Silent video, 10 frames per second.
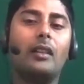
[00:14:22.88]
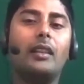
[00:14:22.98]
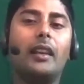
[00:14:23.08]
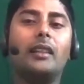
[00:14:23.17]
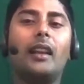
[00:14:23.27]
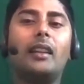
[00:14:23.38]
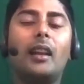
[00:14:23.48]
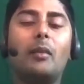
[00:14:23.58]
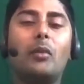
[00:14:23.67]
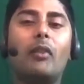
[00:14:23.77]
thing that they
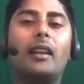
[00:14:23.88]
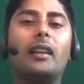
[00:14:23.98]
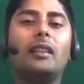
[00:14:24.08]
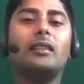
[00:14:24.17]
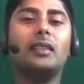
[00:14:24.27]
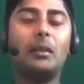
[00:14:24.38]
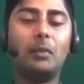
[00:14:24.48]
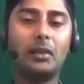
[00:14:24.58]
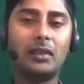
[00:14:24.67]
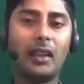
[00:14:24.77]
are providing, the
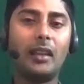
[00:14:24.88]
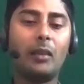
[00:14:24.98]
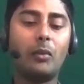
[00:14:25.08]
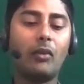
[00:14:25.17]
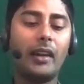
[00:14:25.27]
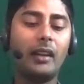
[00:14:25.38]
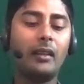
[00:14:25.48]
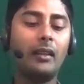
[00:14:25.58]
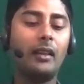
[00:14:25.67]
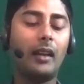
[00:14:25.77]
syllabus that they are
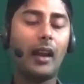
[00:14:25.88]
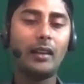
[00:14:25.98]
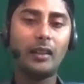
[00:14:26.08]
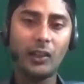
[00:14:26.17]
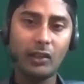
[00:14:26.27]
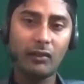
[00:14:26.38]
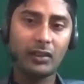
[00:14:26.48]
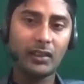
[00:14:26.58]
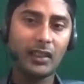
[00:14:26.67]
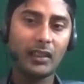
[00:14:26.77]
providing, and the
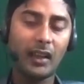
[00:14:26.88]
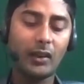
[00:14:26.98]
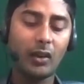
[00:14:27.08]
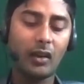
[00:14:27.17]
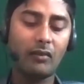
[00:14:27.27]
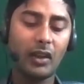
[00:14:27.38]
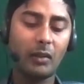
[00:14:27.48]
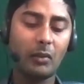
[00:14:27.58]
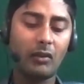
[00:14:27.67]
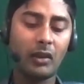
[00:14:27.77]
university that you're
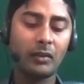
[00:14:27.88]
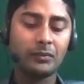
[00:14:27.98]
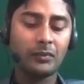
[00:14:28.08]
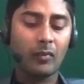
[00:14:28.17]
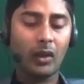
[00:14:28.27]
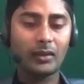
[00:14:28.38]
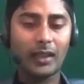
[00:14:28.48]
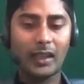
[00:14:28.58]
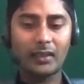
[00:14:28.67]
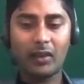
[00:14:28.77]
comfortable with. Because
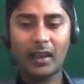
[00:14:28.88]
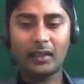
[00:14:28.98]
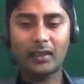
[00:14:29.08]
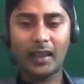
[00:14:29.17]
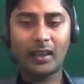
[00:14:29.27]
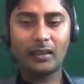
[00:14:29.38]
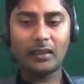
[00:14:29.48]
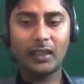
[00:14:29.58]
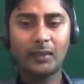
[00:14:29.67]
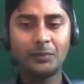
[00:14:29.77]
as far as I can
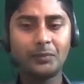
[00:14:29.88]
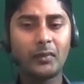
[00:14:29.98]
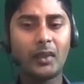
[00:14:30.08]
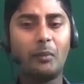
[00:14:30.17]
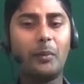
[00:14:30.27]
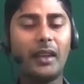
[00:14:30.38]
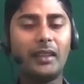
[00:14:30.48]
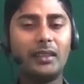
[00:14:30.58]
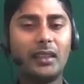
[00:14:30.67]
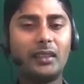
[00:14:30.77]
say, the
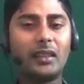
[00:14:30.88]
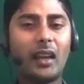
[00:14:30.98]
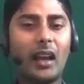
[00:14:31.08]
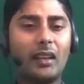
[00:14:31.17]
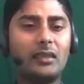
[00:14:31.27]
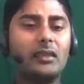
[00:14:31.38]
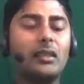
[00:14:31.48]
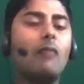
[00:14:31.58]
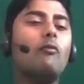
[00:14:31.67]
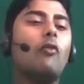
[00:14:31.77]
basics are
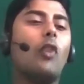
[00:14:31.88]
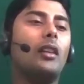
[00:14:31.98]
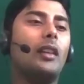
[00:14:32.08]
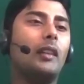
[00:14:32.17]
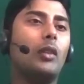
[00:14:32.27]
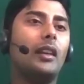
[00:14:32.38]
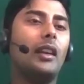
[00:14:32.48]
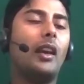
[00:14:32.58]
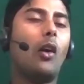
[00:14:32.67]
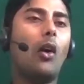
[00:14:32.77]
somewhat like what
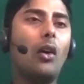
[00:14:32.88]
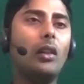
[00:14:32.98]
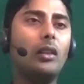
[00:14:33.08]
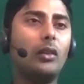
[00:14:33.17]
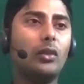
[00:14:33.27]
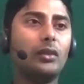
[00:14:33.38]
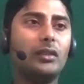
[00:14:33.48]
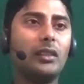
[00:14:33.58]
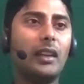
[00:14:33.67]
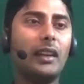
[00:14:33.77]
all the
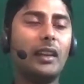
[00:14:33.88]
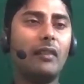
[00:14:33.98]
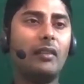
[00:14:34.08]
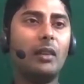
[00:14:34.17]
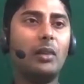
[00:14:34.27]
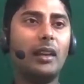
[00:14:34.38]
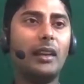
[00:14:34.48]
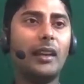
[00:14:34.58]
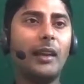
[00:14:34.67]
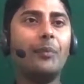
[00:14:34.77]
courses currently available in
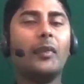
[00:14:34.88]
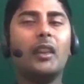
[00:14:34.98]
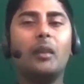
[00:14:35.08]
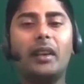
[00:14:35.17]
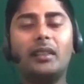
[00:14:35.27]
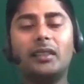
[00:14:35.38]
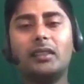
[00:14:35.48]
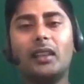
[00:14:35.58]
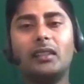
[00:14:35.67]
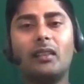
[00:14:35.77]
India, the
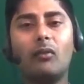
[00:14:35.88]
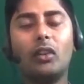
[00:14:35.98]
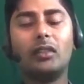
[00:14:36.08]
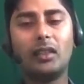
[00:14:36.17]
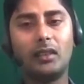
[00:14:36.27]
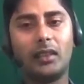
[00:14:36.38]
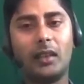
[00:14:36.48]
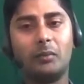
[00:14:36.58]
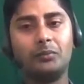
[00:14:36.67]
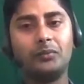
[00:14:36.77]
basics are somewhat still the
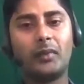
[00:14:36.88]
same.